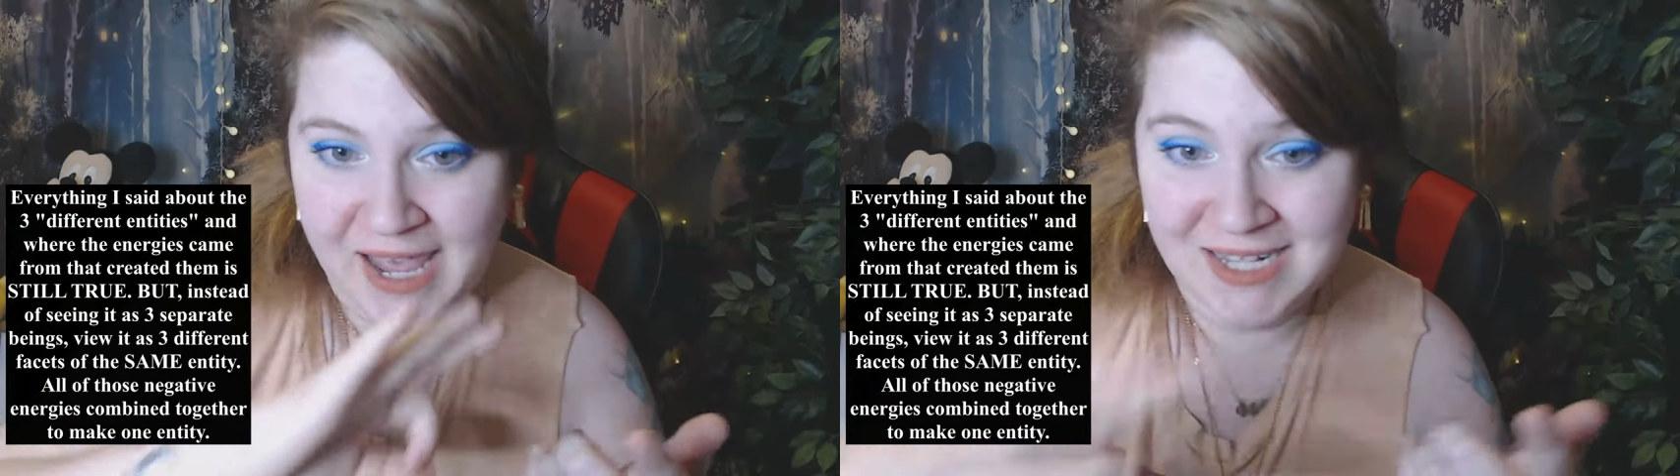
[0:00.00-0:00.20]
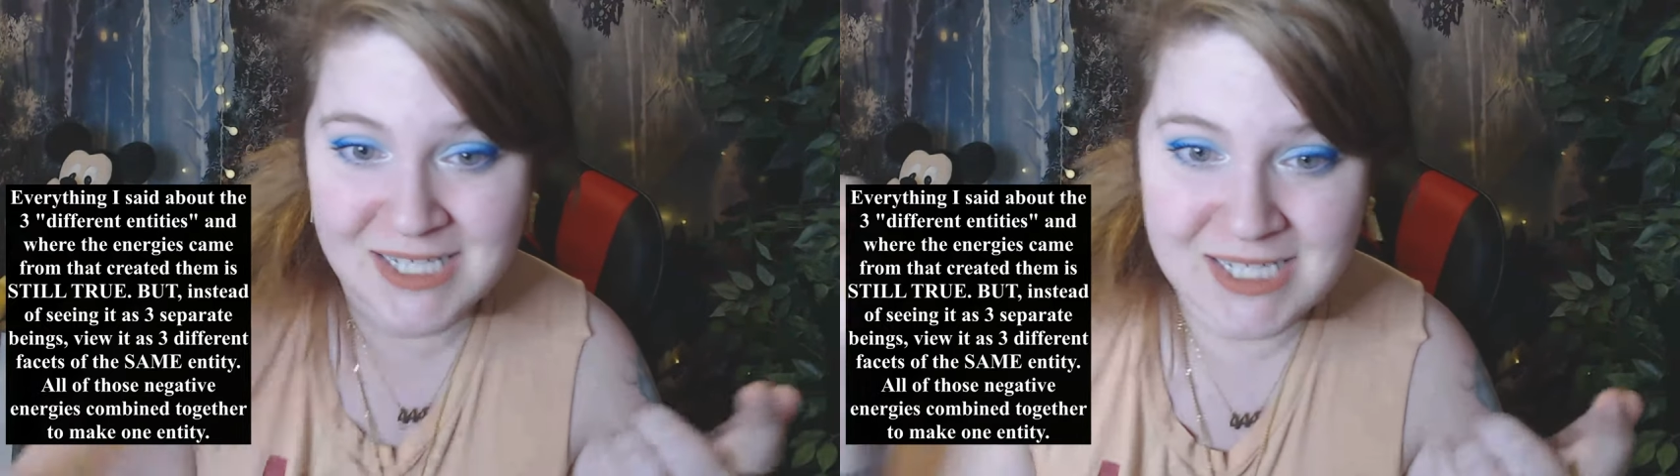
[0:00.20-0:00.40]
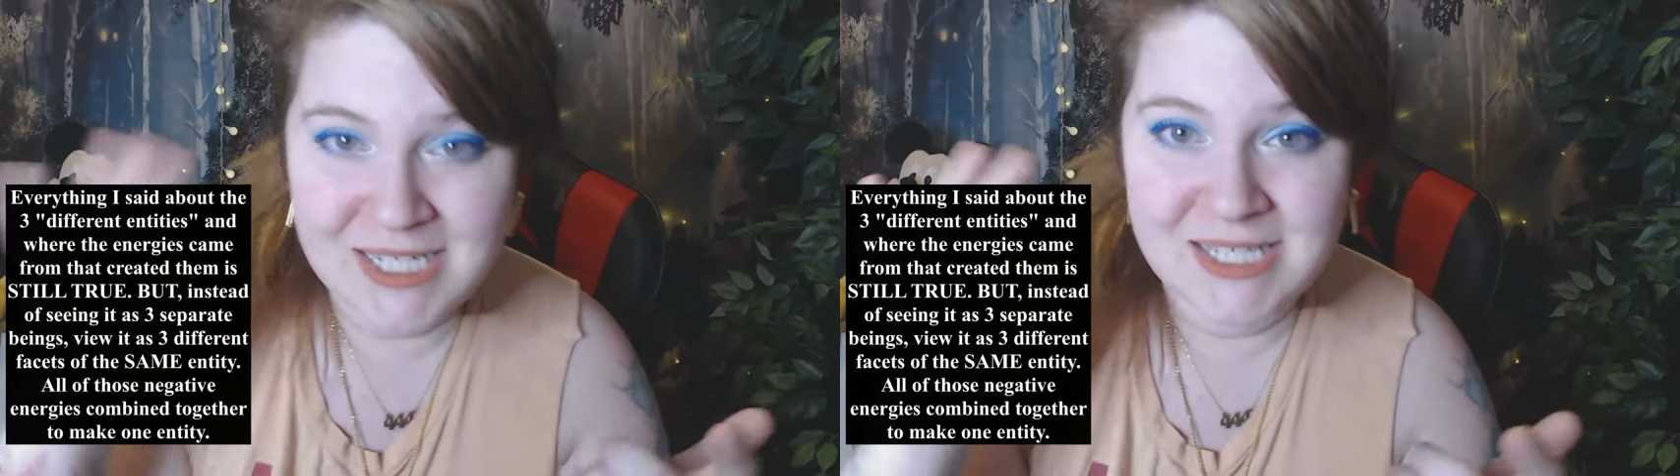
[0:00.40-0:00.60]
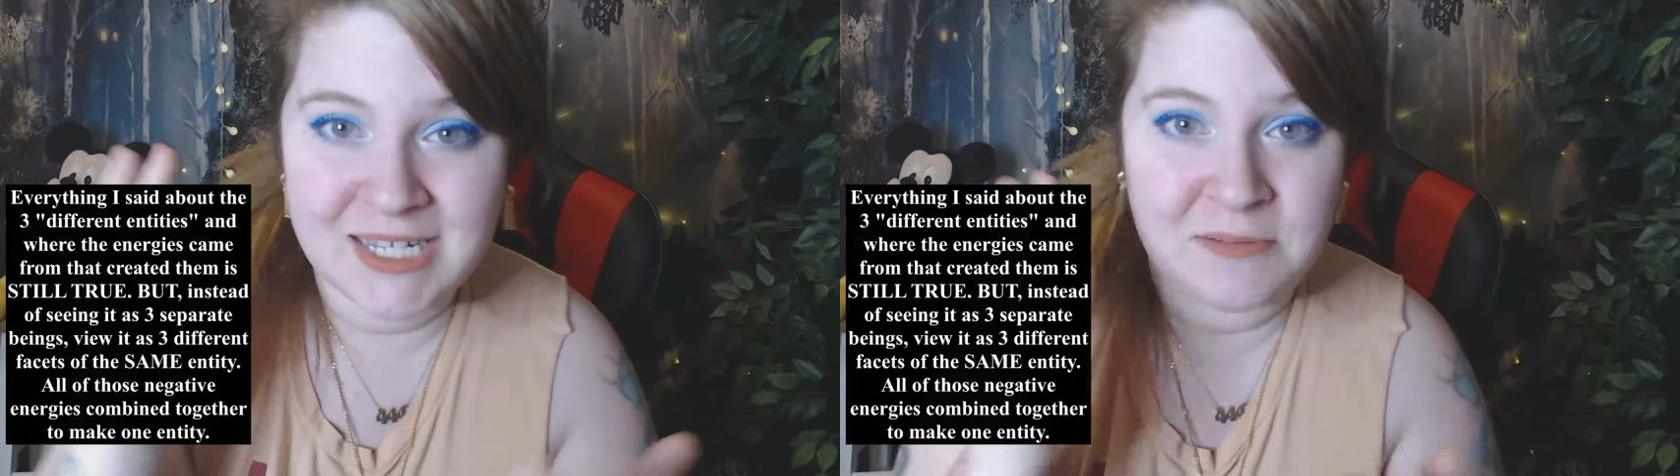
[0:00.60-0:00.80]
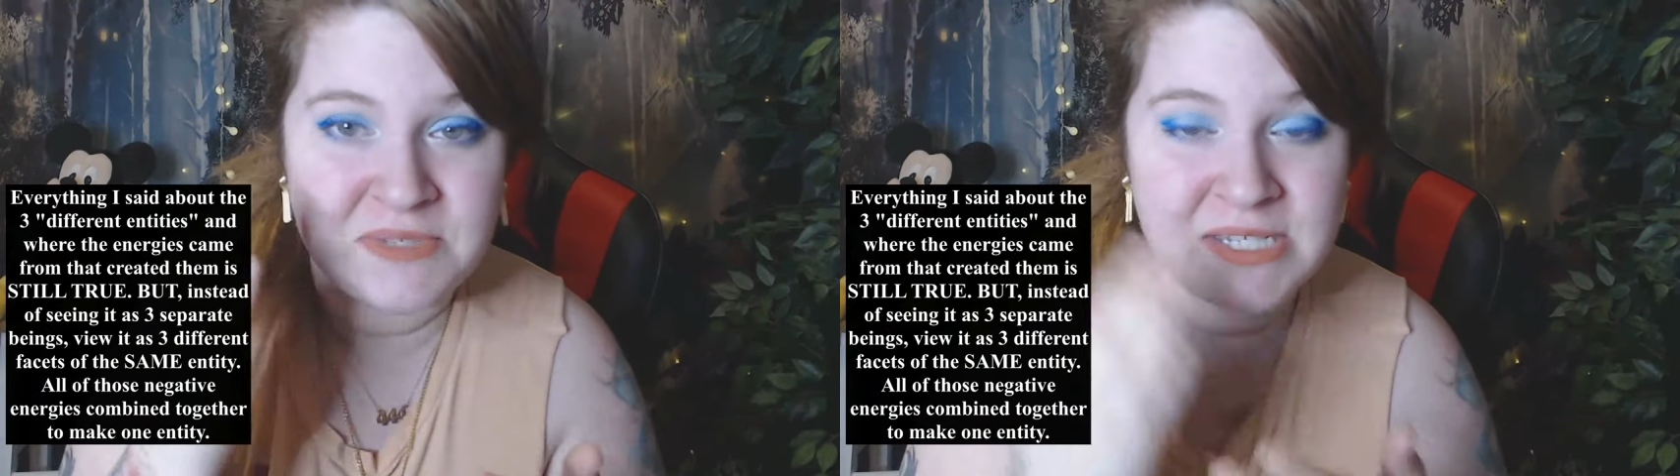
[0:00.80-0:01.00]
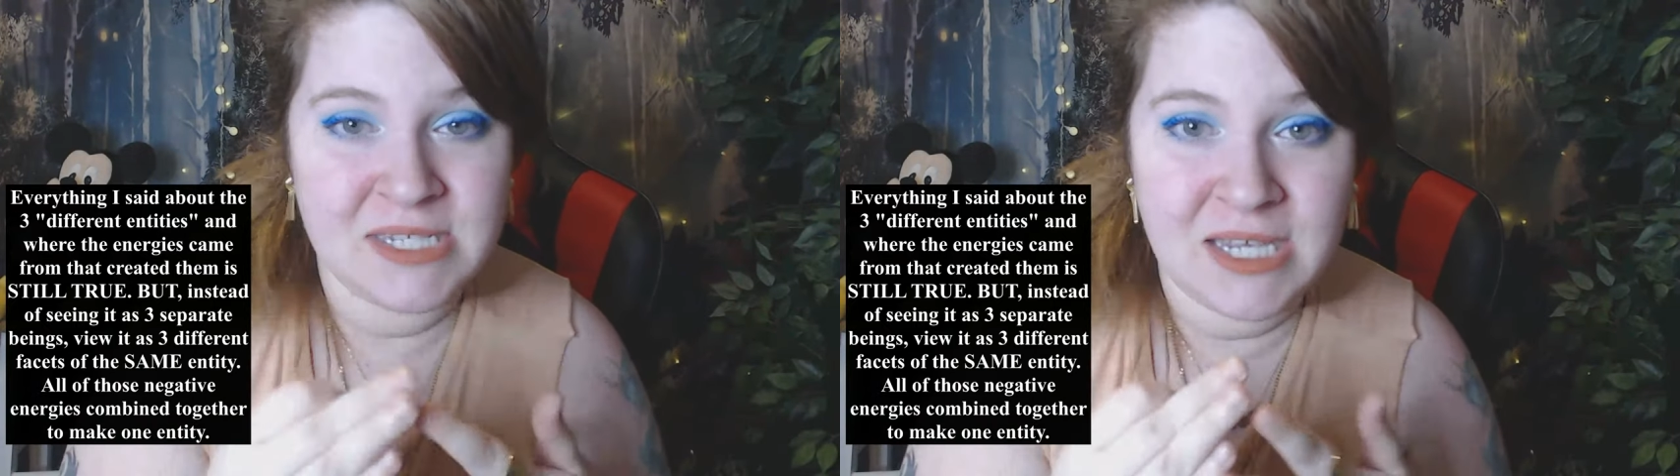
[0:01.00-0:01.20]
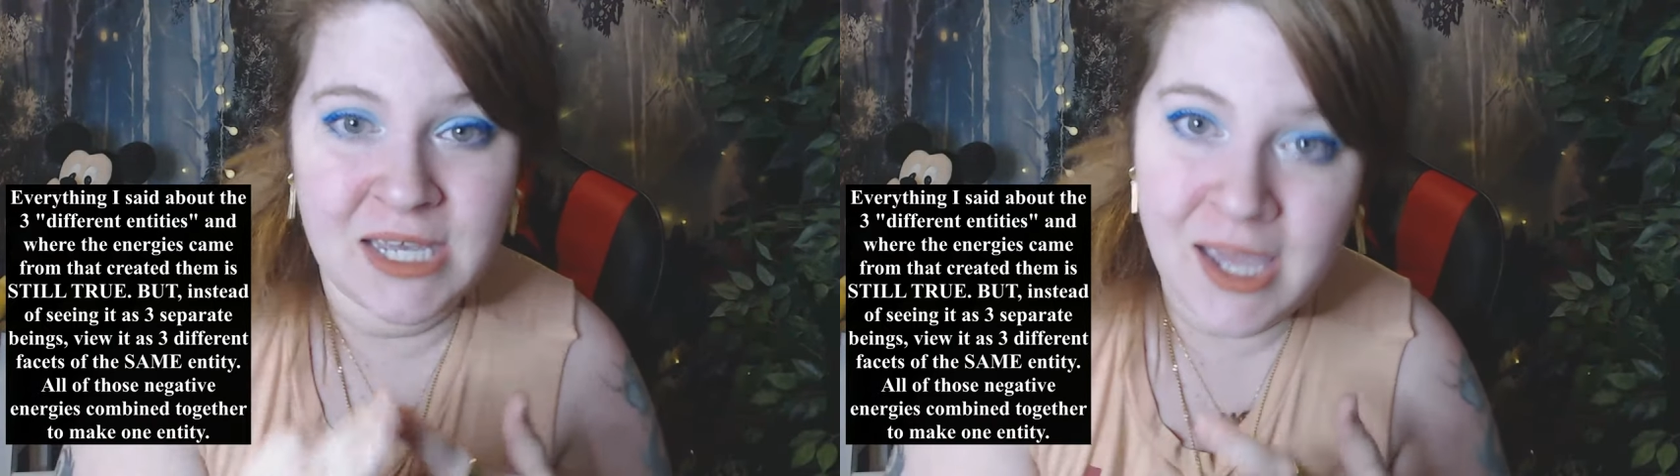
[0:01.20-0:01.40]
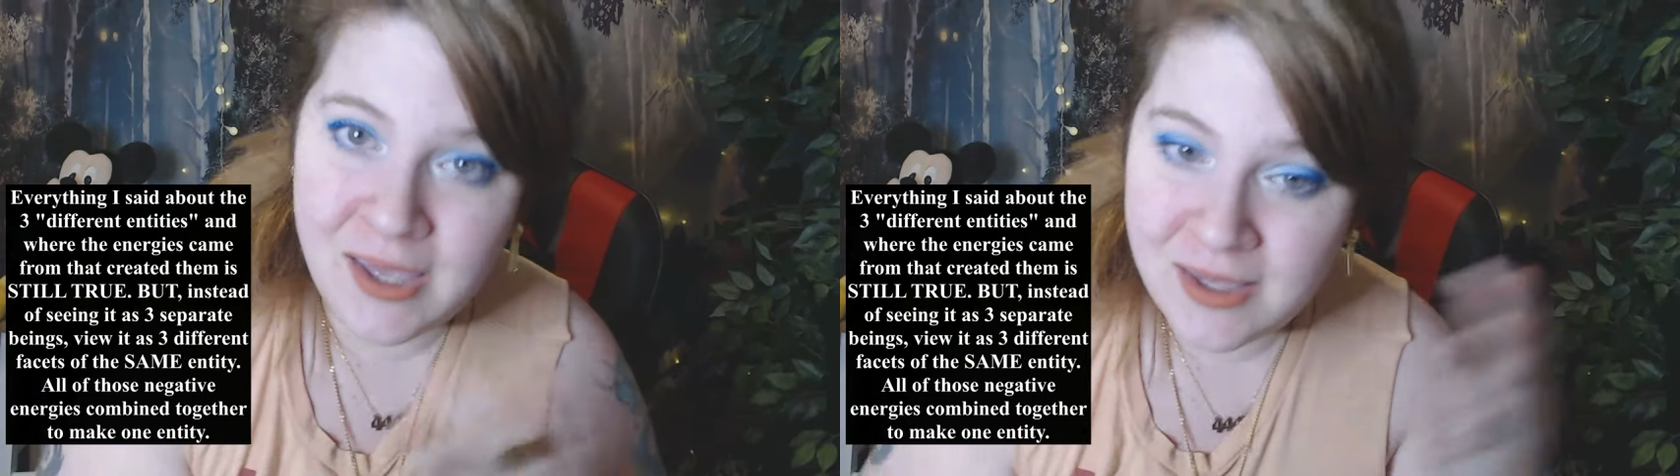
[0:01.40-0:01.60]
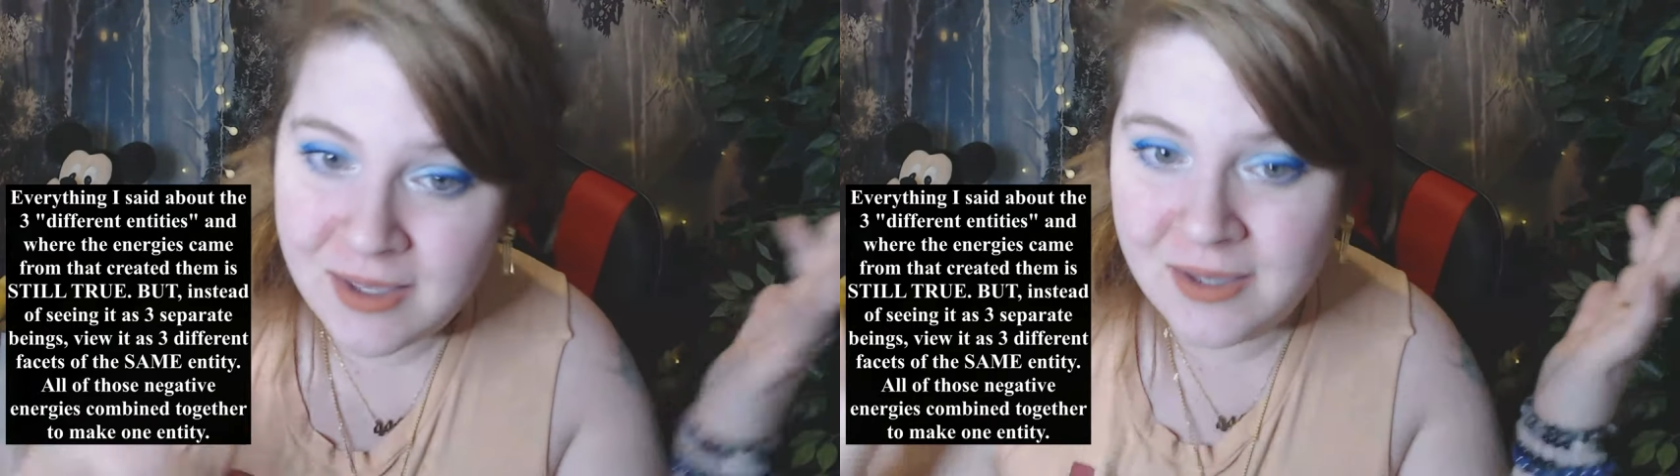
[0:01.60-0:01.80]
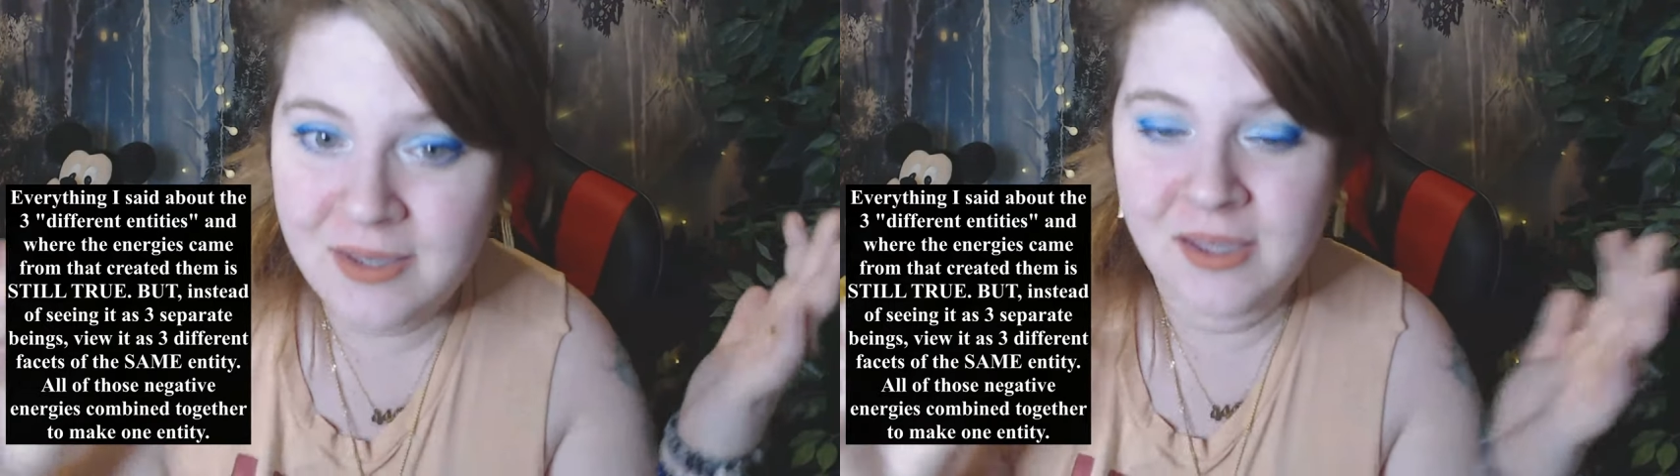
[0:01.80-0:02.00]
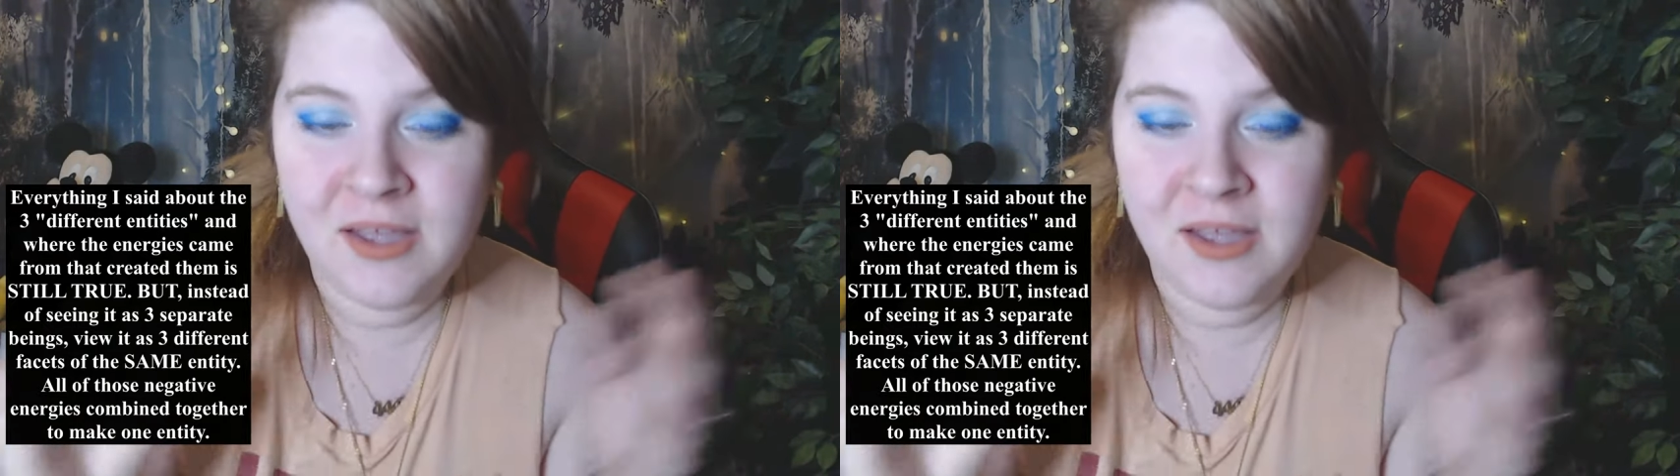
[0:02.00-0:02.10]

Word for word: entities that I'm seeing,